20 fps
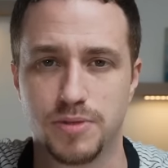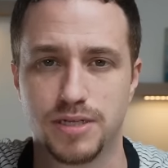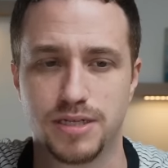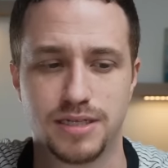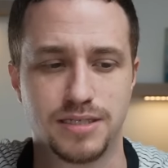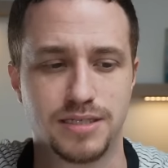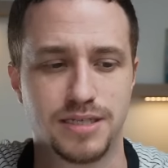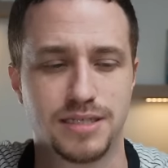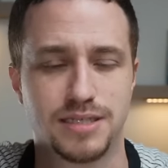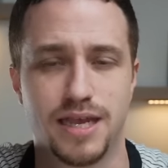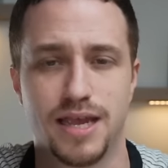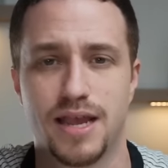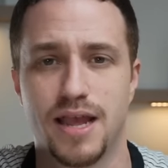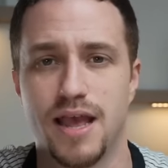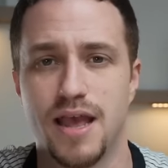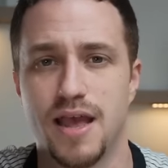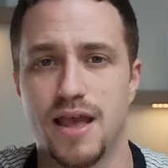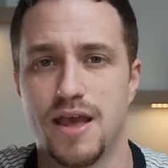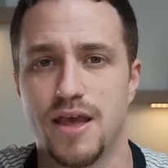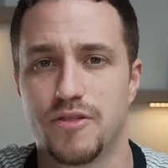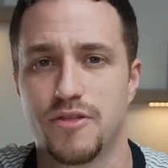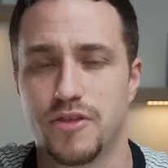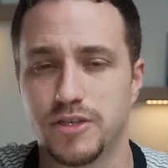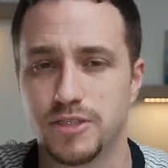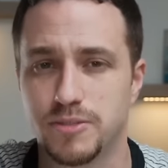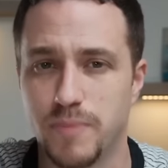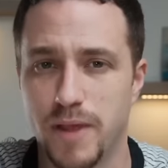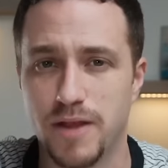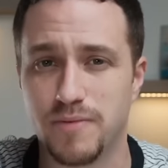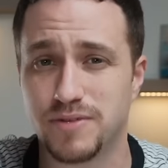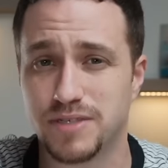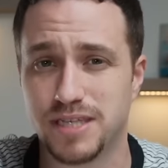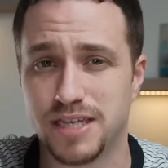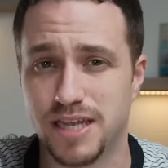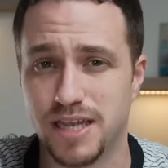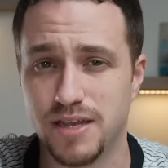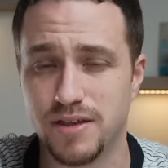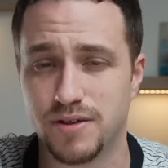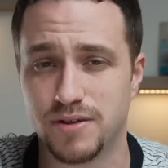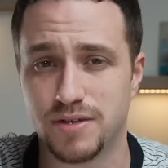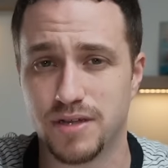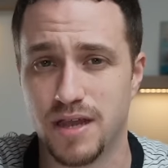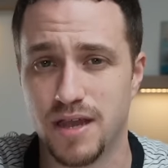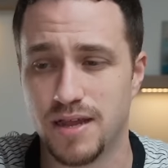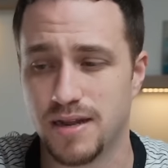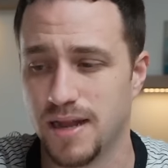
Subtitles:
And he says, hey, this man was healed,